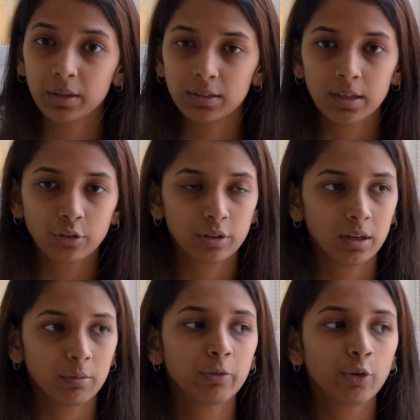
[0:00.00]
minute session.
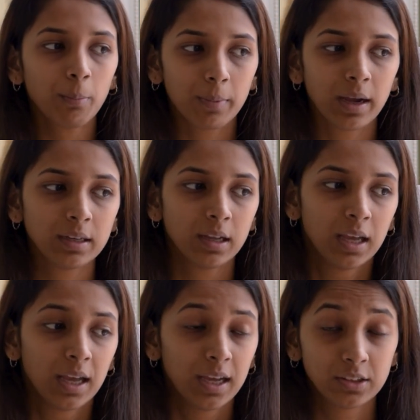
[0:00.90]
And if your mind
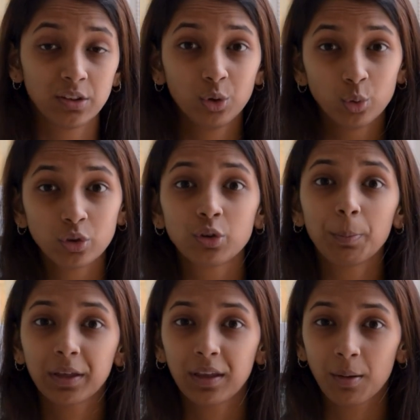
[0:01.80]
is used to
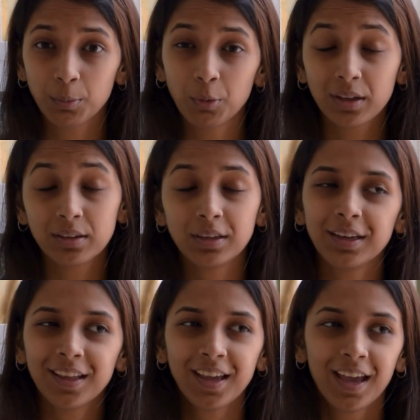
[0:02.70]
picking up a book and
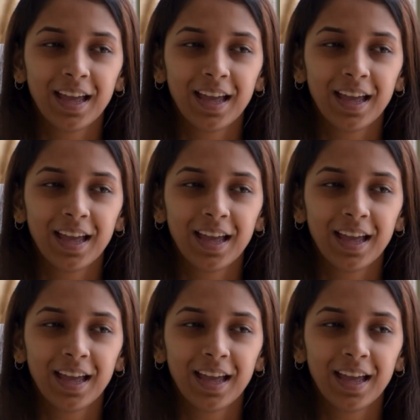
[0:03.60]
reading,